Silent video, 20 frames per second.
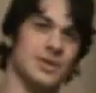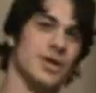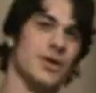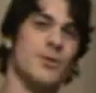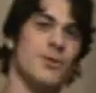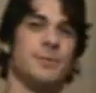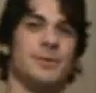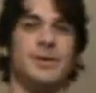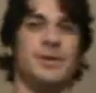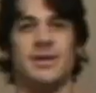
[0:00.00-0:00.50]

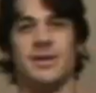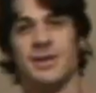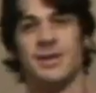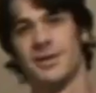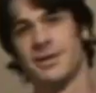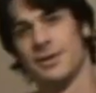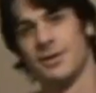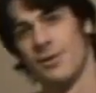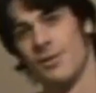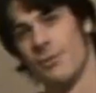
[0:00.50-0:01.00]
Nope.
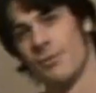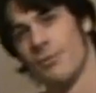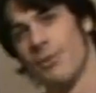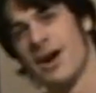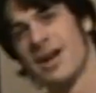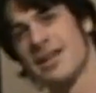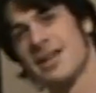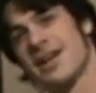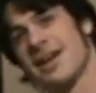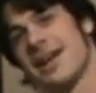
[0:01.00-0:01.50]

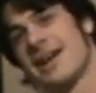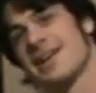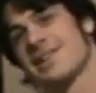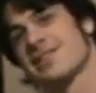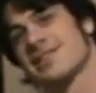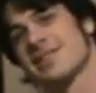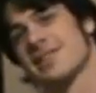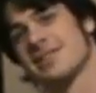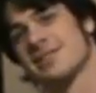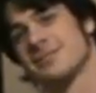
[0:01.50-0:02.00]
Why do you
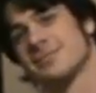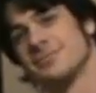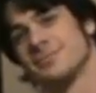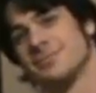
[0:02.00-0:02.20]
ask?